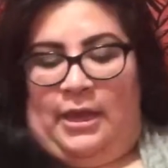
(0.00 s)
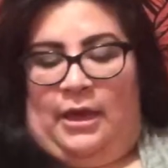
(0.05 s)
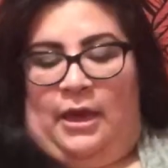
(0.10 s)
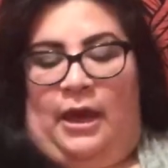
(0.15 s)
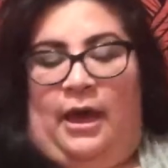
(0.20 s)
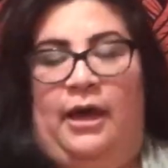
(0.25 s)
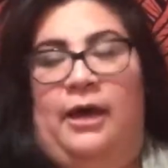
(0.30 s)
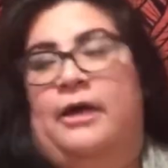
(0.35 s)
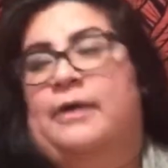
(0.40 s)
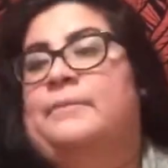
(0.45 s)

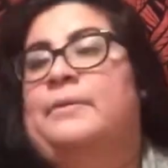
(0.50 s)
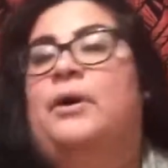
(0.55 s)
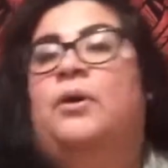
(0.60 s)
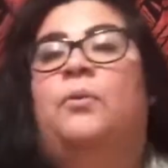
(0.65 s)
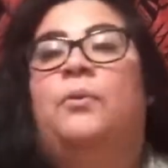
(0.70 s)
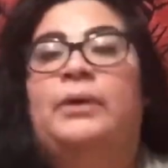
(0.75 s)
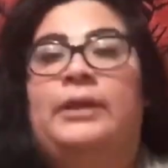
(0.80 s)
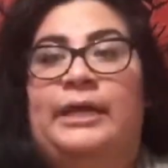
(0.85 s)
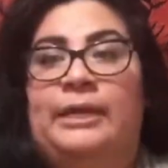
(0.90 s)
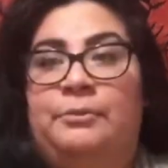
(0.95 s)
Um,
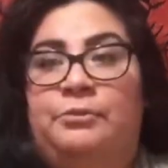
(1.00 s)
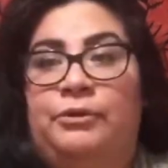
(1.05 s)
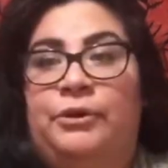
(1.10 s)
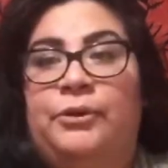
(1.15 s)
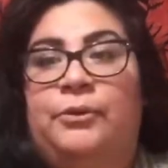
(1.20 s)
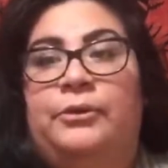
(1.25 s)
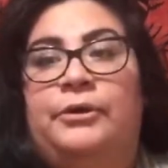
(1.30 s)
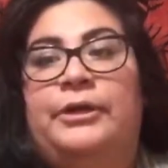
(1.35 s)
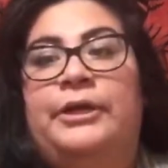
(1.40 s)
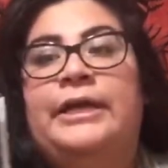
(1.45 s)
when I
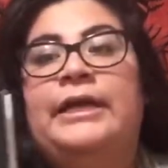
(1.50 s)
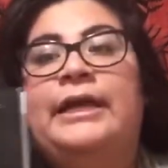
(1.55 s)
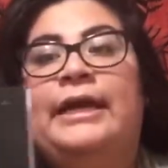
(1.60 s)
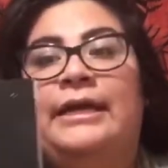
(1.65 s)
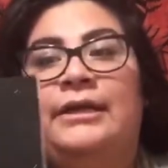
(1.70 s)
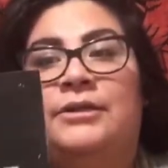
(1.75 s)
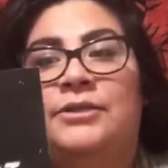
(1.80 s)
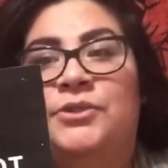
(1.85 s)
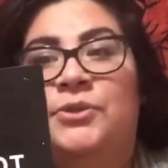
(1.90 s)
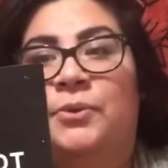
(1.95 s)
pre-ordered it, I
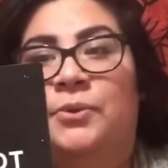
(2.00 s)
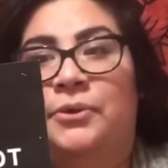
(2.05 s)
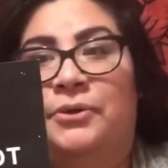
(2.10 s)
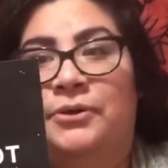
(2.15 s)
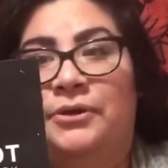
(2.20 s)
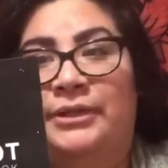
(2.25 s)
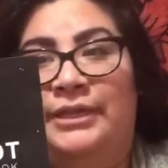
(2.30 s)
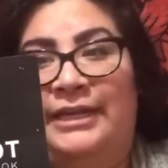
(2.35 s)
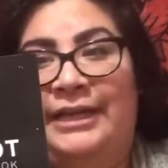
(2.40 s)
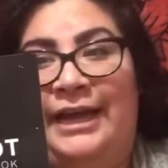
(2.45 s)
also
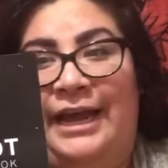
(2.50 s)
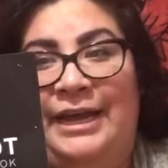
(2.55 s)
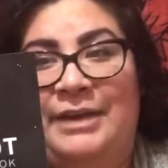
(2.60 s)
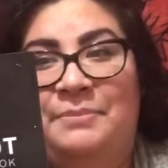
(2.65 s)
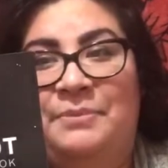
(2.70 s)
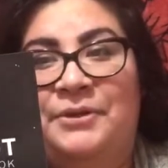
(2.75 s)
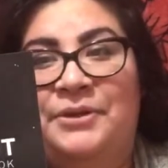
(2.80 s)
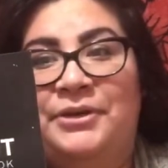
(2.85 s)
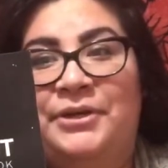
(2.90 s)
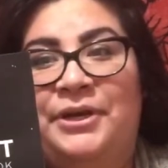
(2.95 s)
ordered the
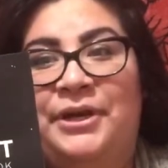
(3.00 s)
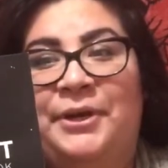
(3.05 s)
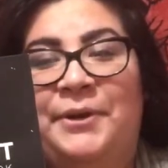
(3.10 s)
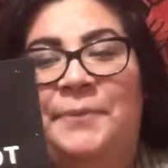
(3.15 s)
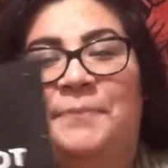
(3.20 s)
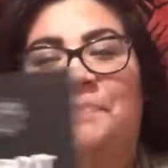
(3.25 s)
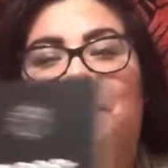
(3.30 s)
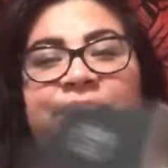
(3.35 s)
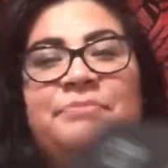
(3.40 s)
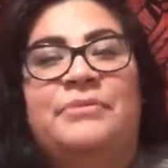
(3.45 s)
guidebook
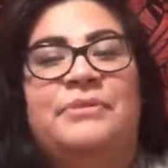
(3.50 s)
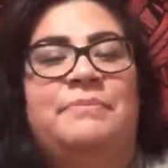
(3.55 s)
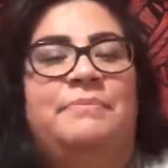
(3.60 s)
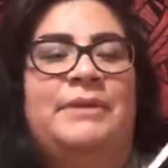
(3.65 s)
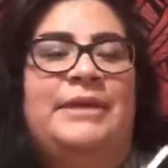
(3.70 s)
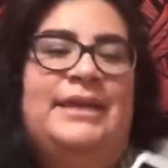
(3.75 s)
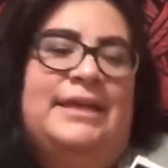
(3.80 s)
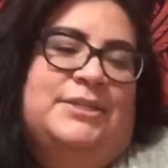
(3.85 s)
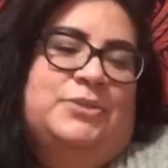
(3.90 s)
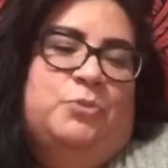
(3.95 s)

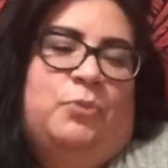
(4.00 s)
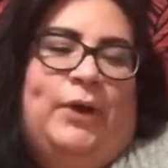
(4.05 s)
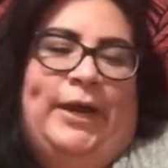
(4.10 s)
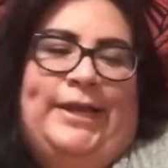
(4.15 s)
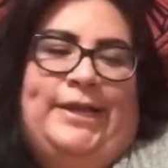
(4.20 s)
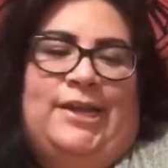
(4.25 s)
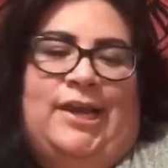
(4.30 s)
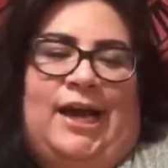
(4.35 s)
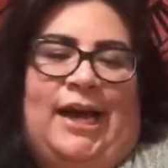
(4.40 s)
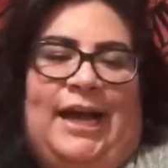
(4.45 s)
because why
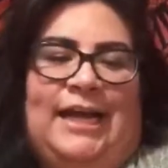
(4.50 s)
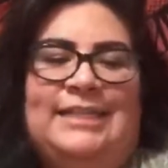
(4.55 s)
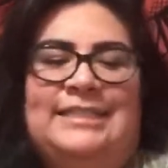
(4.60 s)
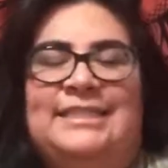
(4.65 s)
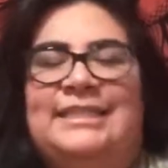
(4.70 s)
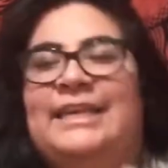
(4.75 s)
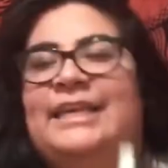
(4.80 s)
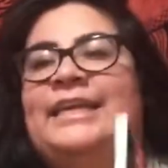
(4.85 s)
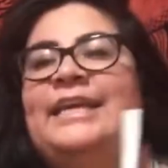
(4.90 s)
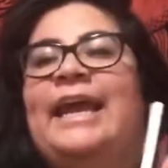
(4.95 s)

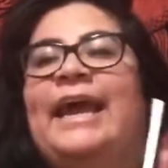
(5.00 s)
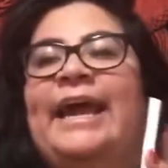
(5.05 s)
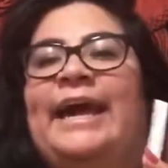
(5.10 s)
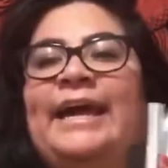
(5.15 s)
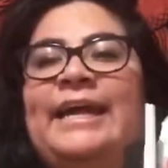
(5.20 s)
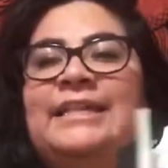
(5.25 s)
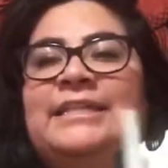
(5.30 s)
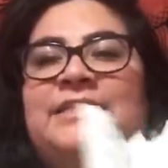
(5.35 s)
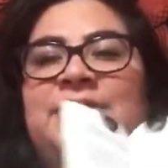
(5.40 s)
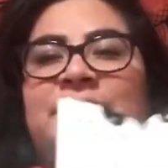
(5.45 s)
not?
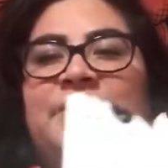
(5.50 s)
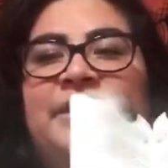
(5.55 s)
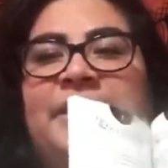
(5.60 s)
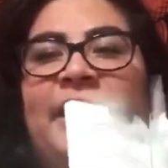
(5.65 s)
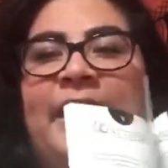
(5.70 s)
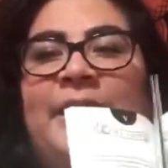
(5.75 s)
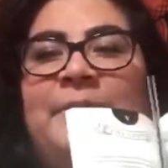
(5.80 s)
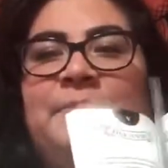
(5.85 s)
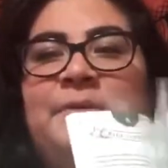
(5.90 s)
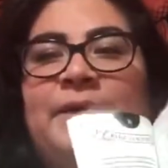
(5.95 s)
And so the
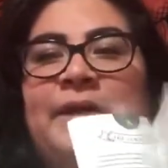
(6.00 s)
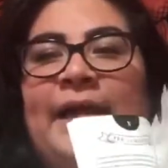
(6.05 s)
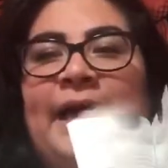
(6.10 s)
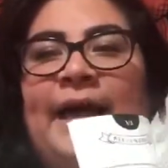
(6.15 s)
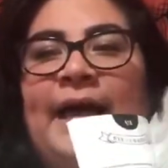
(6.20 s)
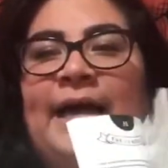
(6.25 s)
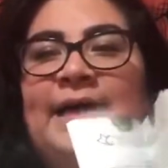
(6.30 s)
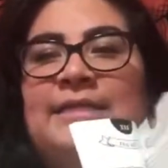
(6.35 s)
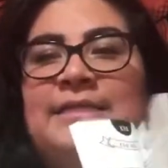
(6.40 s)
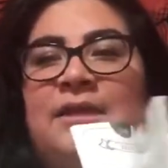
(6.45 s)
guidebook
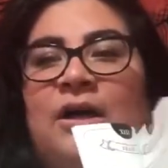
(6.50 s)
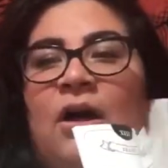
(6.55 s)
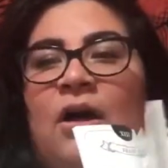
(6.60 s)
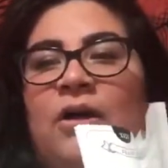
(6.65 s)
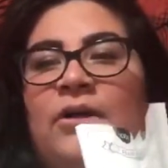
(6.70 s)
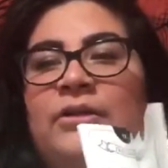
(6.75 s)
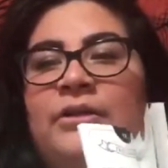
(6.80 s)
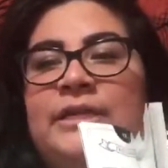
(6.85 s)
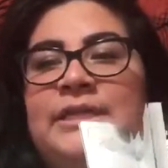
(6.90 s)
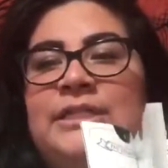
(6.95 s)
has
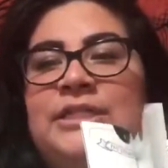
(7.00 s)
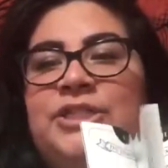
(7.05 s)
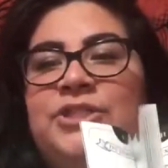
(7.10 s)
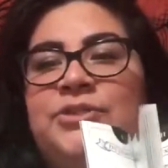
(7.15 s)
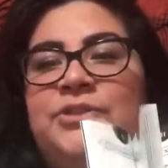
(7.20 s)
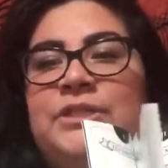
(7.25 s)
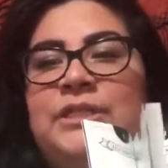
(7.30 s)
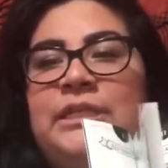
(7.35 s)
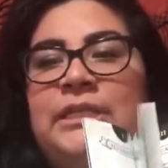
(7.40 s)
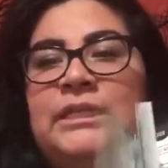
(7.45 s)
all these
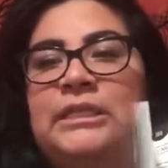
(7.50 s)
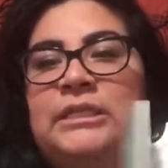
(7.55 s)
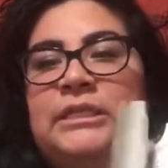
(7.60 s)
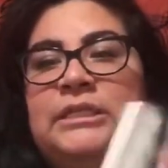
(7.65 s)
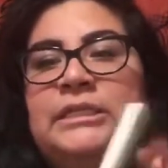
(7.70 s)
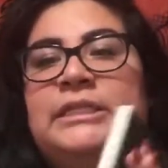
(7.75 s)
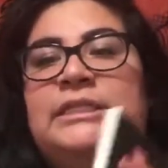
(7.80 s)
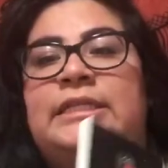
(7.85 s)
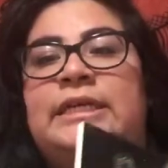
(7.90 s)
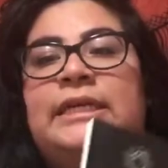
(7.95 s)
juicy little
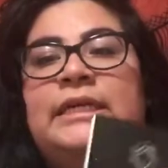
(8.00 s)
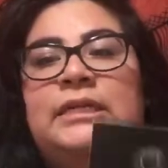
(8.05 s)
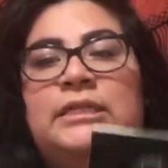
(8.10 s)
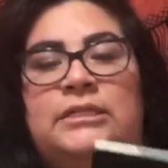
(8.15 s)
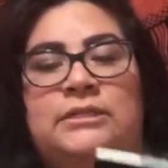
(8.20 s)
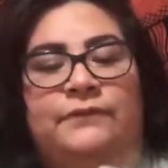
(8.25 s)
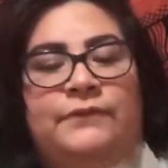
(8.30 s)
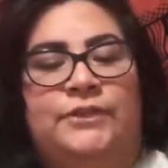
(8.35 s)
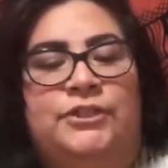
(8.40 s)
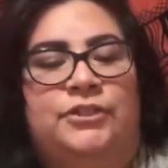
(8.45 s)

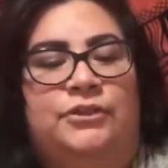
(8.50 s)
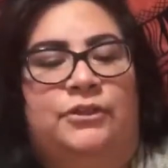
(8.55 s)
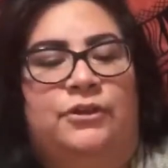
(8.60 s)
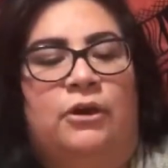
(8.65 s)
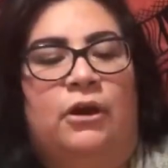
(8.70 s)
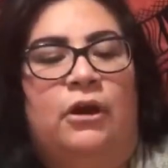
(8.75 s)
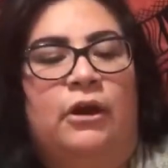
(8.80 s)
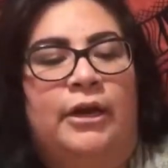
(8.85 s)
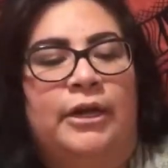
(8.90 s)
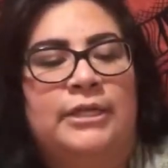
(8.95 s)
details of each of the
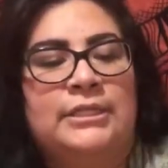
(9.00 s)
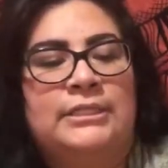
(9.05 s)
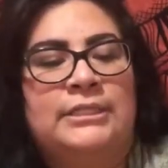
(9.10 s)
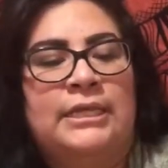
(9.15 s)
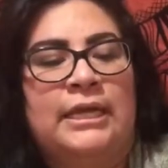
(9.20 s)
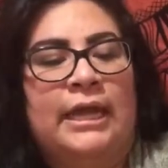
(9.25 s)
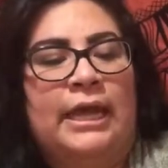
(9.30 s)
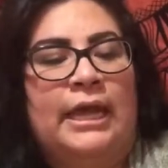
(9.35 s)
cards.